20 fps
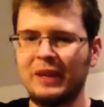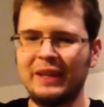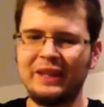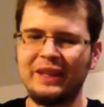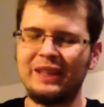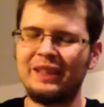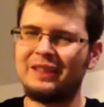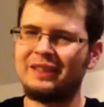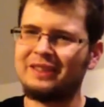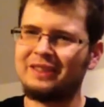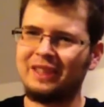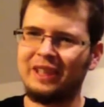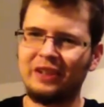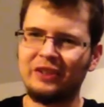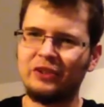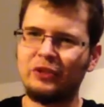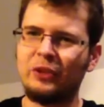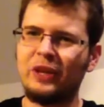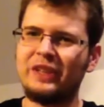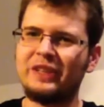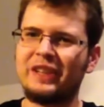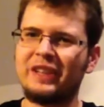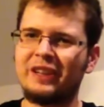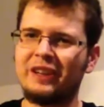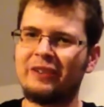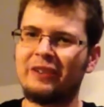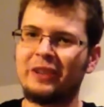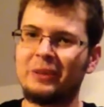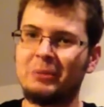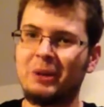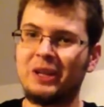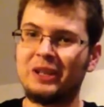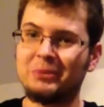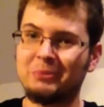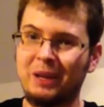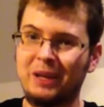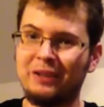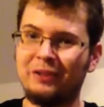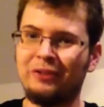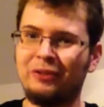And then, like 2 days later, I found a box of
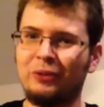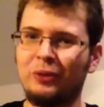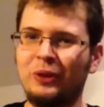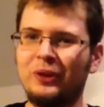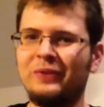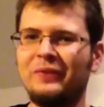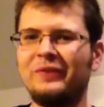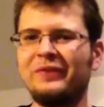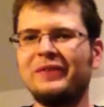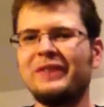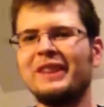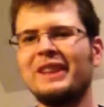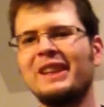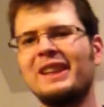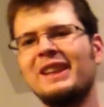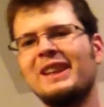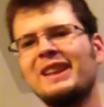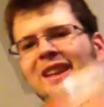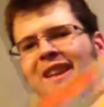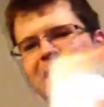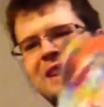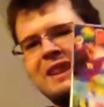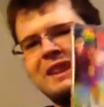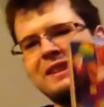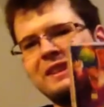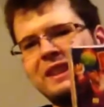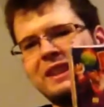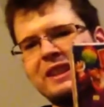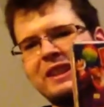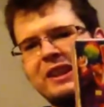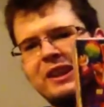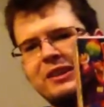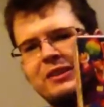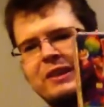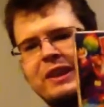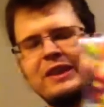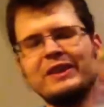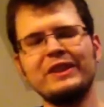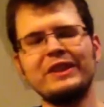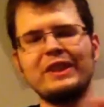manual for it. Diddy Kong
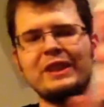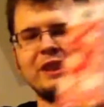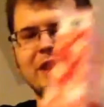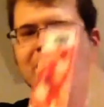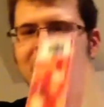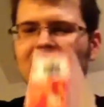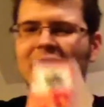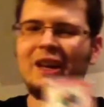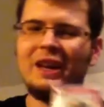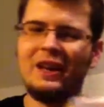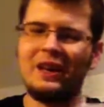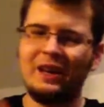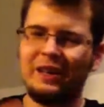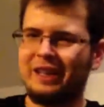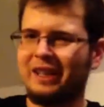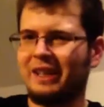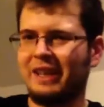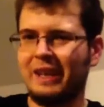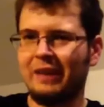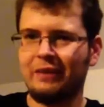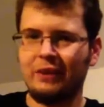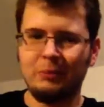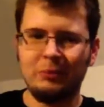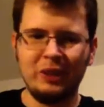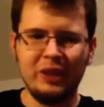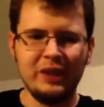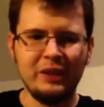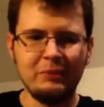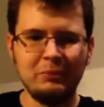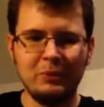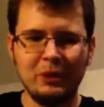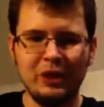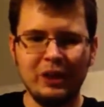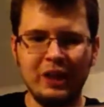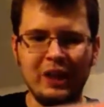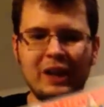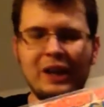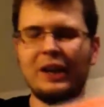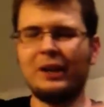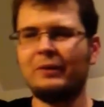Racing. Again, I have not played it, but
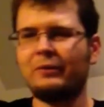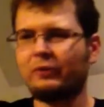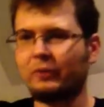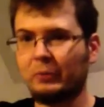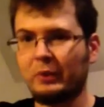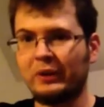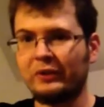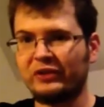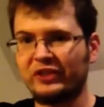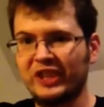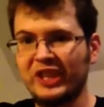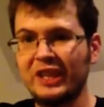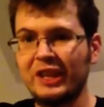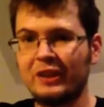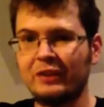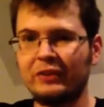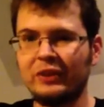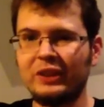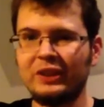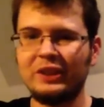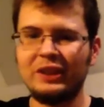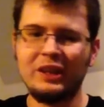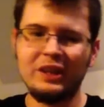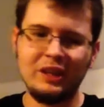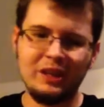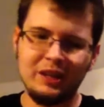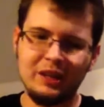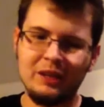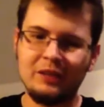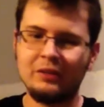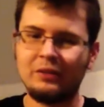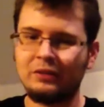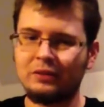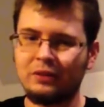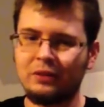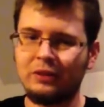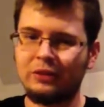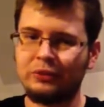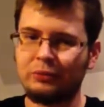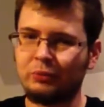from what I've seen of it, it
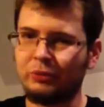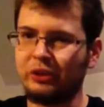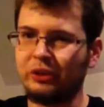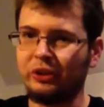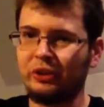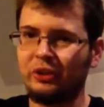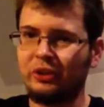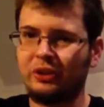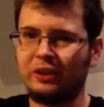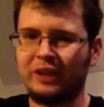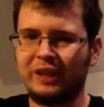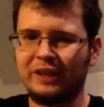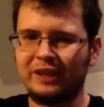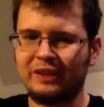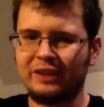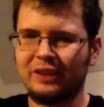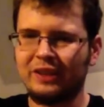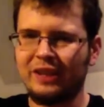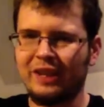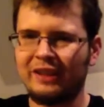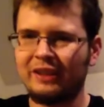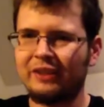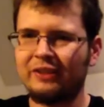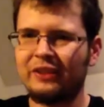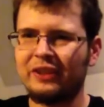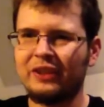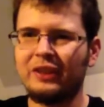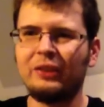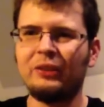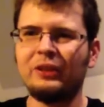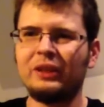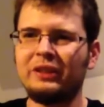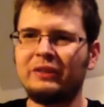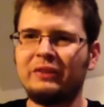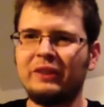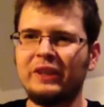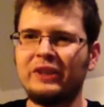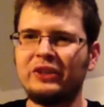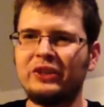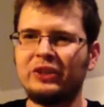looks really good. Like I love the whole
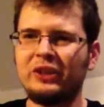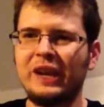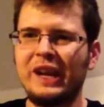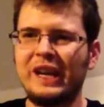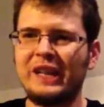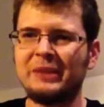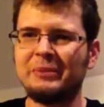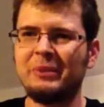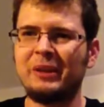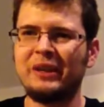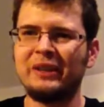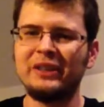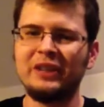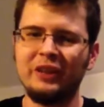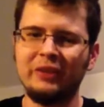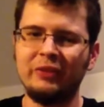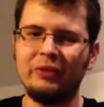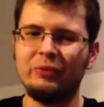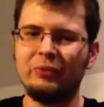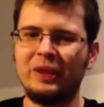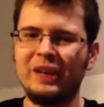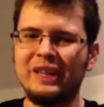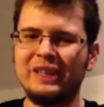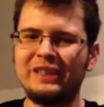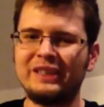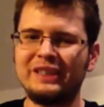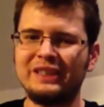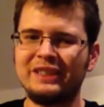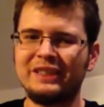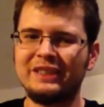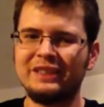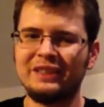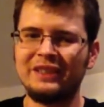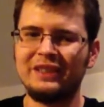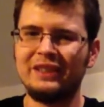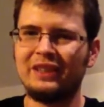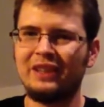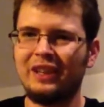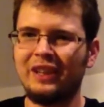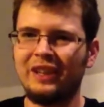adventure aspect of the race
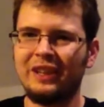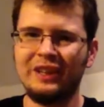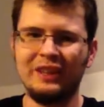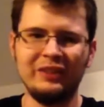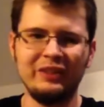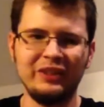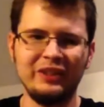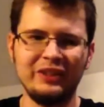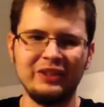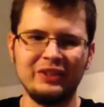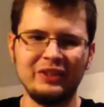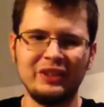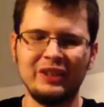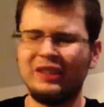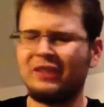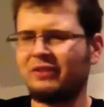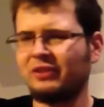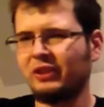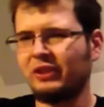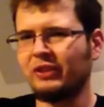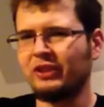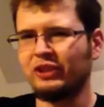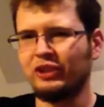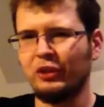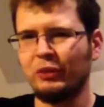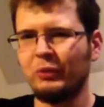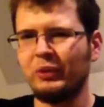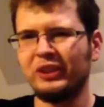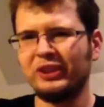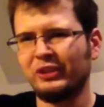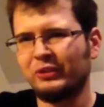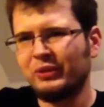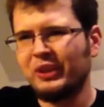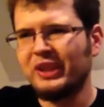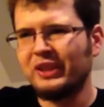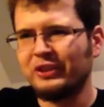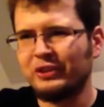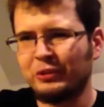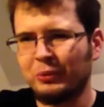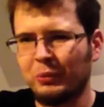and everything that's going on, even though you really don't need
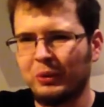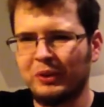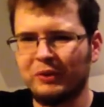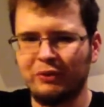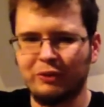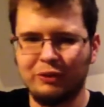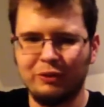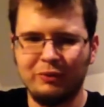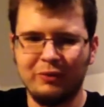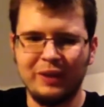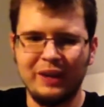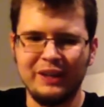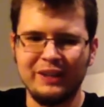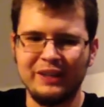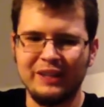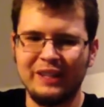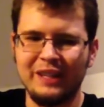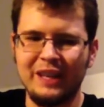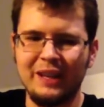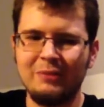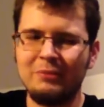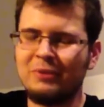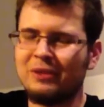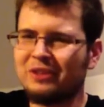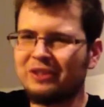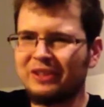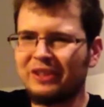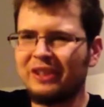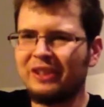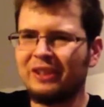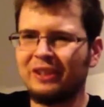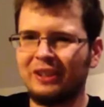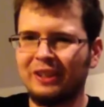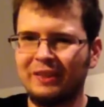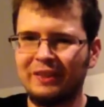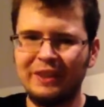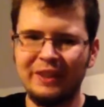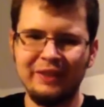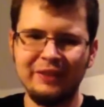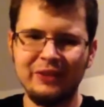a story for a racing game, but still, I
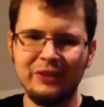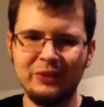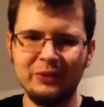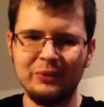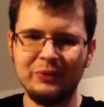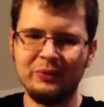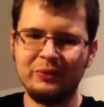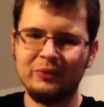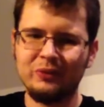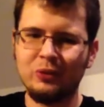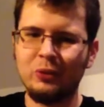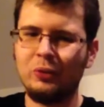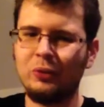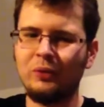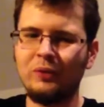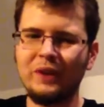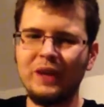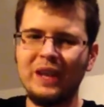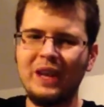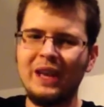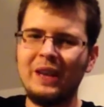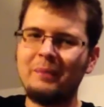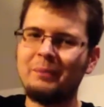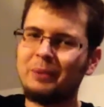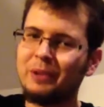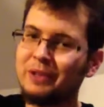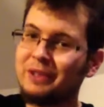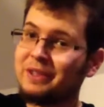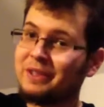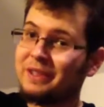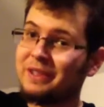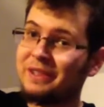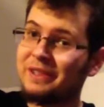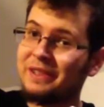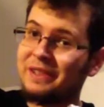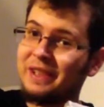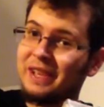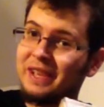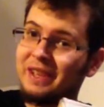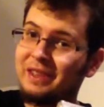mean, it was cool. Plus, this
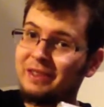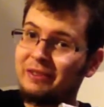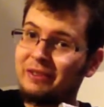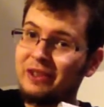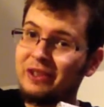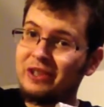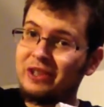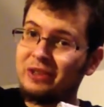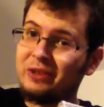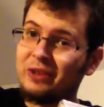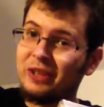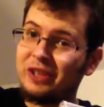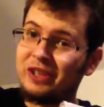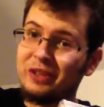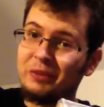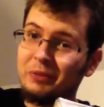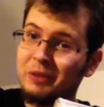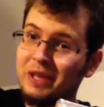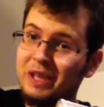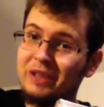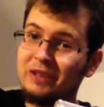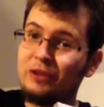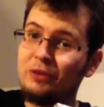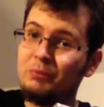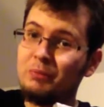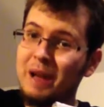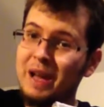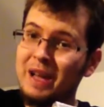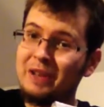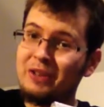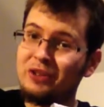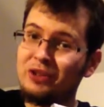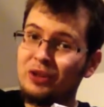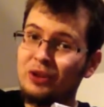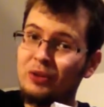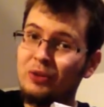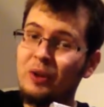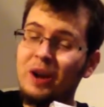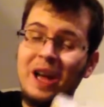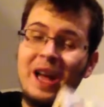is like the first introduction that we get to
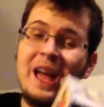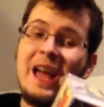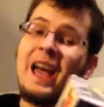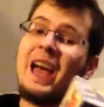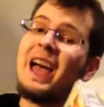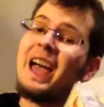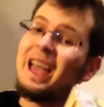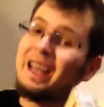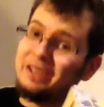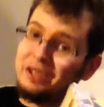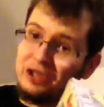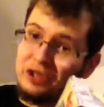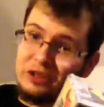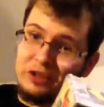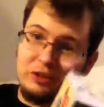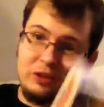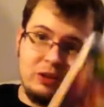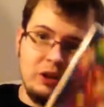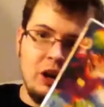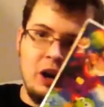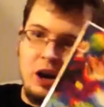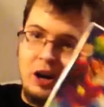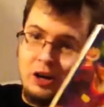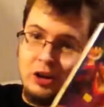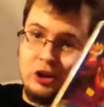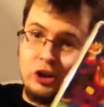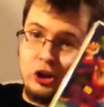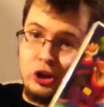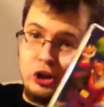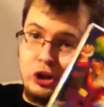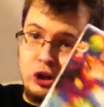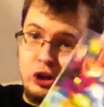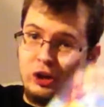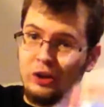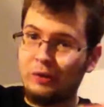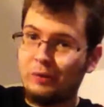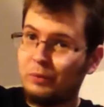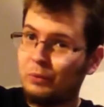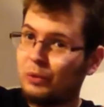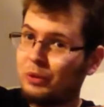Banjo and Conker,
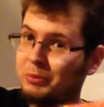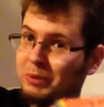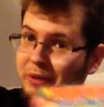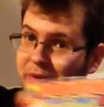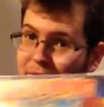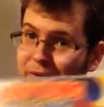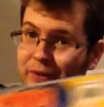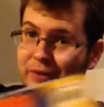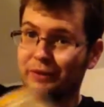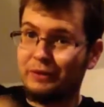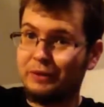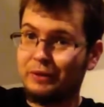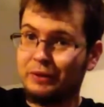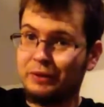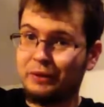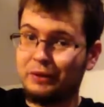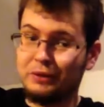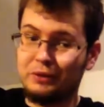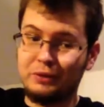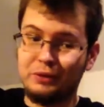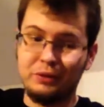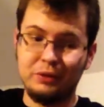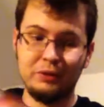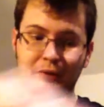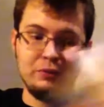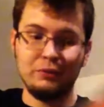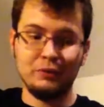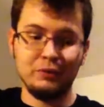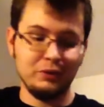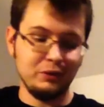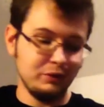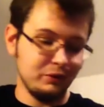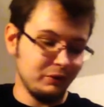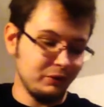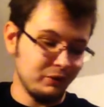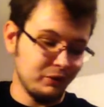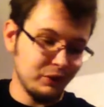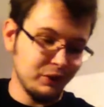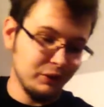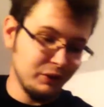one of my favorite Nintendo 64 characters
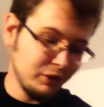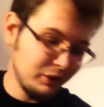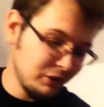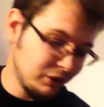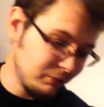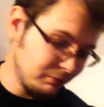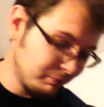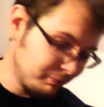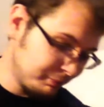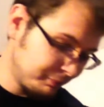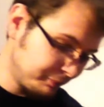of all time.